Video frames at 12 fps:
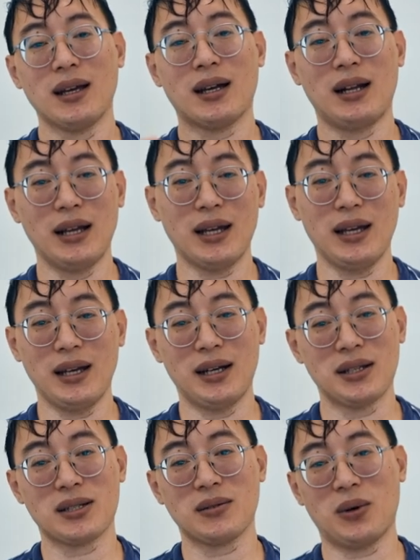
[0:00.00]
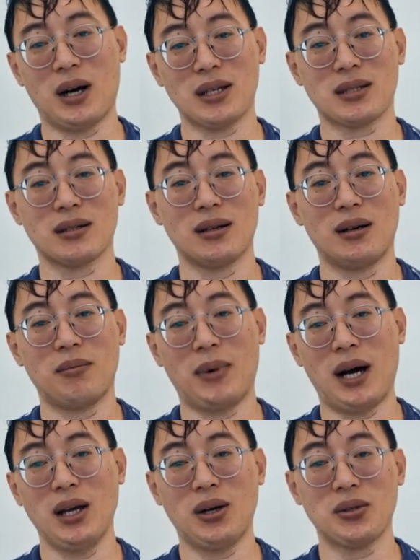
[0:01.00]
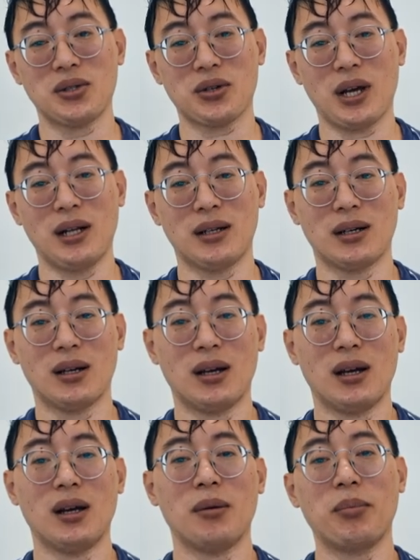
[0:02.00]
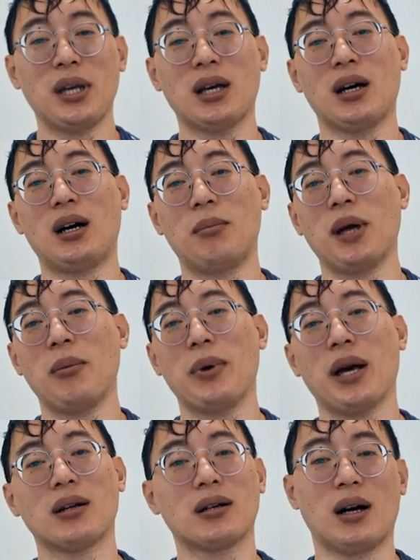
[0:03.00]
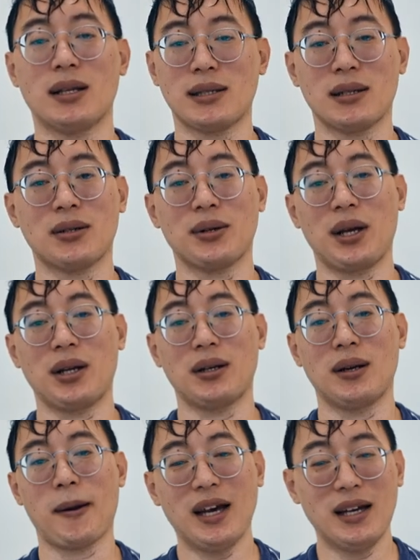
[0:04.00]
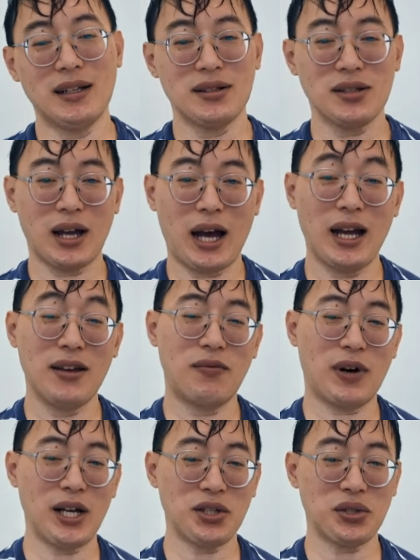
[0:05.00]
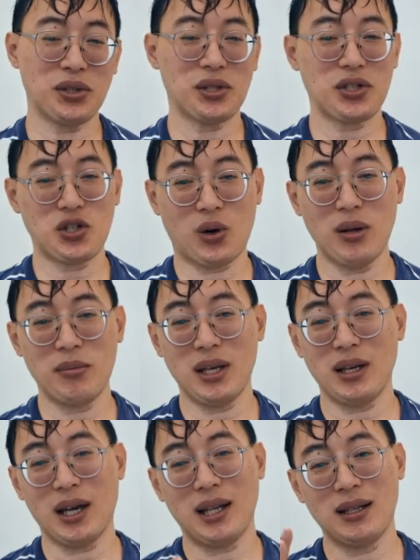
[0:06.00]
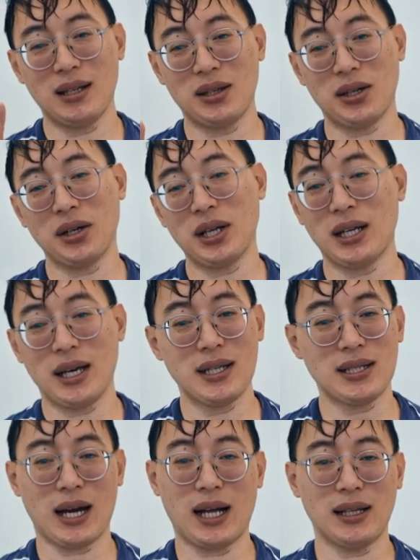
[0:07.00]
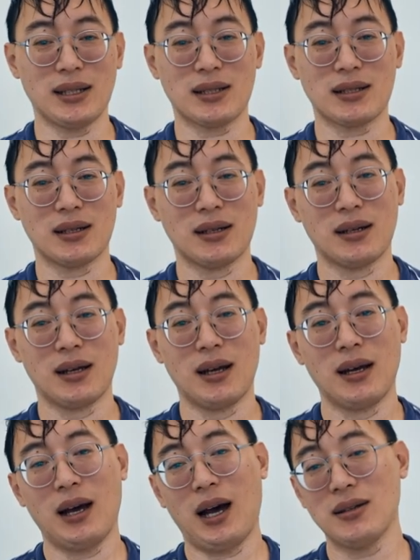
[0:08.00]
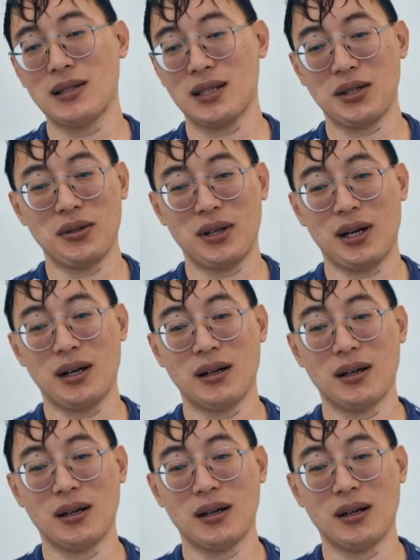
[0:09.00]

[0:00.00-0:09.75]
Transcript: click here to watch my own trailer become a better content creator and i invite you to join me in the 30 day challenge i'll see you there